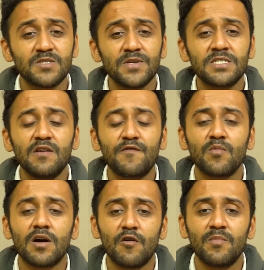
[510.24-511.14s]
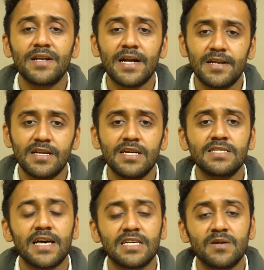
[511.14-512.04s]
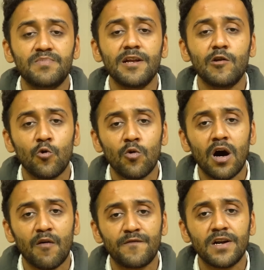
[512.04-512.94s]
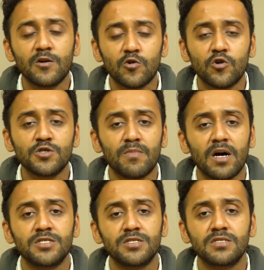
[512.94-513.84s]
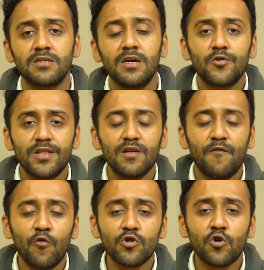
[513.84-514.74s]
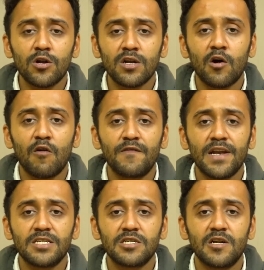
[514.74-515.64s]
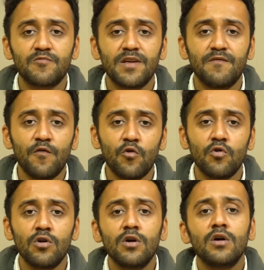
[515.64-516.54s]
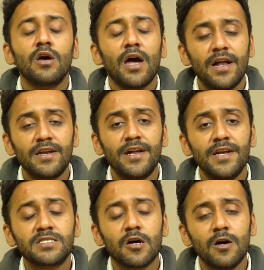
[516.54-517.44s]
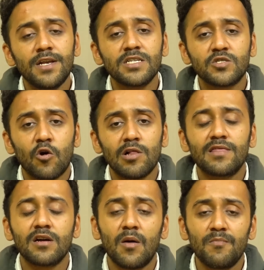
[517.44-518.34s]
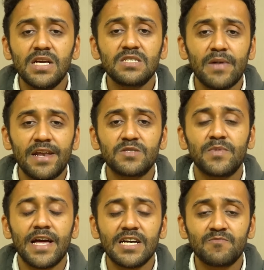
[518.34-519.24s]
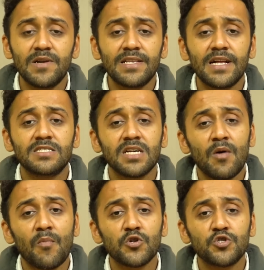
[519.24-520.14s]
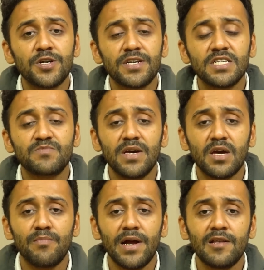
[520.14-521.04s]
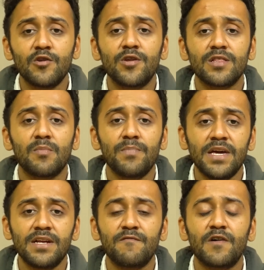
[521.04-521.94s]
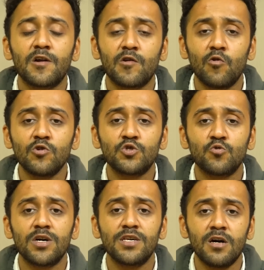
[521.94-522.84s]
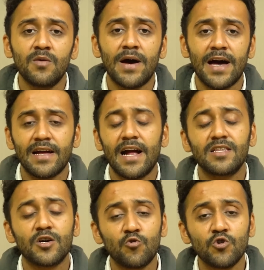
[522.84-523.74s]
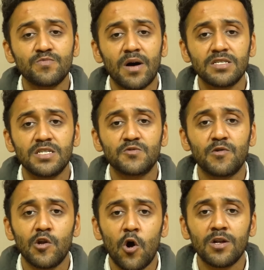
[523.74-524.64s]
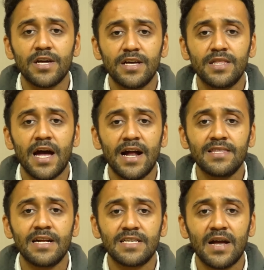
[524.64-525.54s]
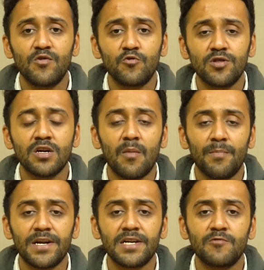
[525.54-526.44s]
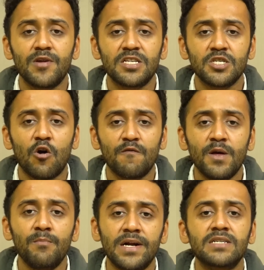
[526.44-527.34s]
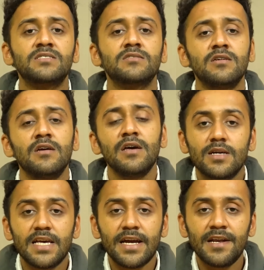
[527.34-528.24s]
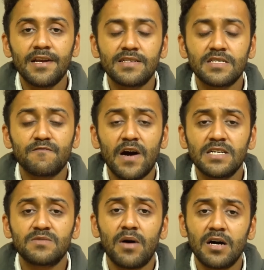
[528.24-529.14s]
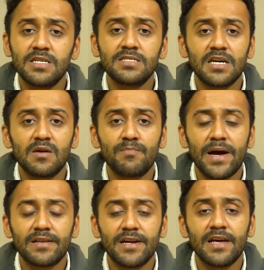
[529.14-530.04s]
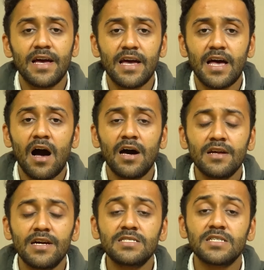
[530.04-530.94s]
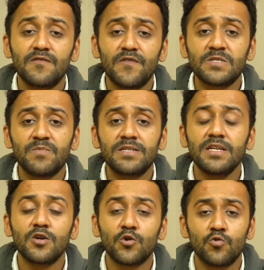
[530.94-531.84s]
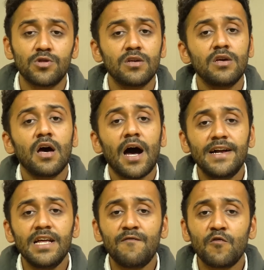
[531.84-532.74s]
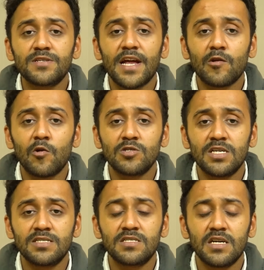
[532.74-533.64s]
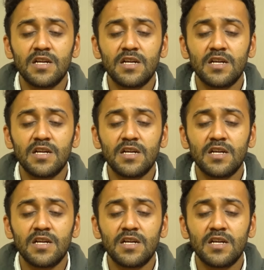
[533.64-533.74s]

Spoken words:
especially from government entities accepting lower upfront gross margins. During the fourth quarter of financial year 24, and in its earnings call, the company's management explained that some opportunities being billed during the period were close to a year back and the gross margins were locked in at that time due to the competitive nature of the bids. The second reason why its margins are impacted are its investment in growth. Idea Forge Technologies is